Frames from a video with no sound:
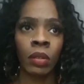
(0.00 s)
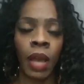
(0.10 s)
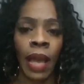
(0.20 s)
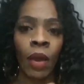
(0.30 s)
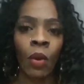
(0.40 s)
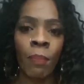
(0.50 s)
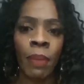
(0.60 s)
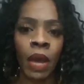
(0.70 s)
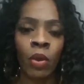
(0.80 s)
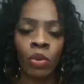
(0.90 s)
how
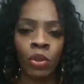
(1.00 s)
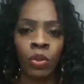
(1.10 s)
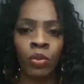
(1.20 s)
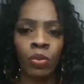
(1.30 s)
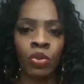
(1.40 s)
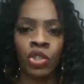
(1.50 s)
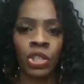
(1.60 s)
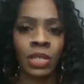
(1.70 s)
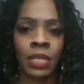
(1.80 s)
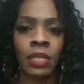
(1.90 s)
about you
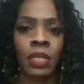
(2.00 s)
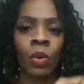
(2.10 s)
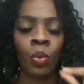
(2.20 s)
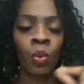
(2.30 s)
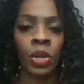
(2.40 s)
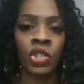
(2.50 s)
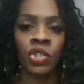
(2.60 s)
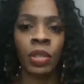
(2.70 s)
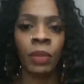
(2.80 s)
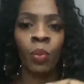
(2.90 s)
just wish
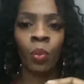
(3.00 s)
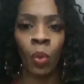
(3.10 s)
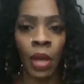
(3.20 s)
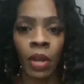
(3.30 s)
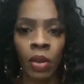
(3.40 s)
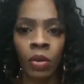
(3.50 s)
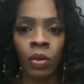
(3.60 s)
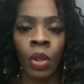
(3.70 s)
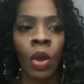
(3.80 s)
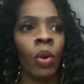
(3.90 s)
them well,
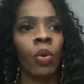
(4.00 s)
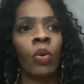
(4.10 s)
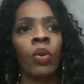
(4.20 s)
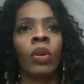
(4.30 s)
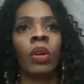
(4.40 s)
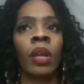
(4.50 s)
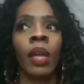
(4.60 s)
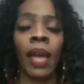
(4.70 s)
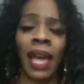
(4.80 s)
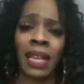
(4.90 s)
or
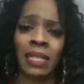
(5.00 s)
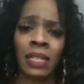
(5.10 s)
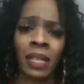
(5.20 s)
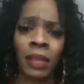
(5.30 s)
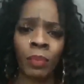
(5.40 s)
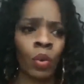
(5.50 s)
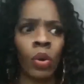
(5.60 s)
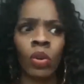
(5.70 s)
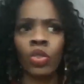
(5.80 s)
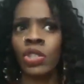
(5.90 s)
ask them,
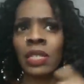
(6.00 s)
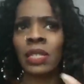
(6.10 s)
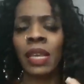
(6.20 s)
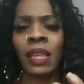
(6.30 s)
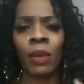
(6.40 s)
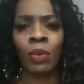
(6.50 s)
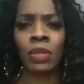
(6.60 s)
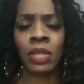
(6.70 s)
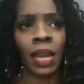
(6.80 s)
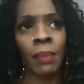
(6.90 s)
or just say like, well,
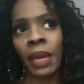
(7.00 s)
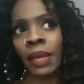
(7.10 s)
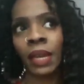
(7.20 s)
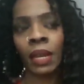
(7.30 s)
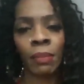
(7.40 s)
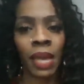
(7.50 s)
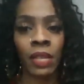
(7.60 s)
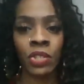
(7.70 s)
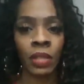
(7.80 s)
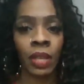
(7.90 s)
damn, I can't
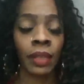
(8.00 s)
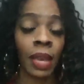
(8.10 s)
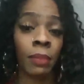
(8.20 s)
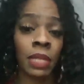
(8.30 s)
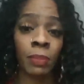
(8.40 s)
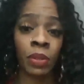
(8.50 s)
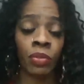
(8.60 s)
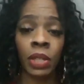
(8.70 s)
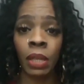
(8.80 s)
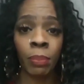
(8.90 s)
imagine that. That must be
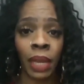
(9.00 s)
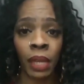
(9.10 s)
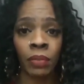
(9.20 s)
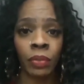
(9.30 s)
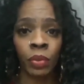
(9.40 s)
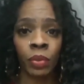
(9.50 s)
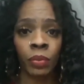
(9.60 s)
really painful.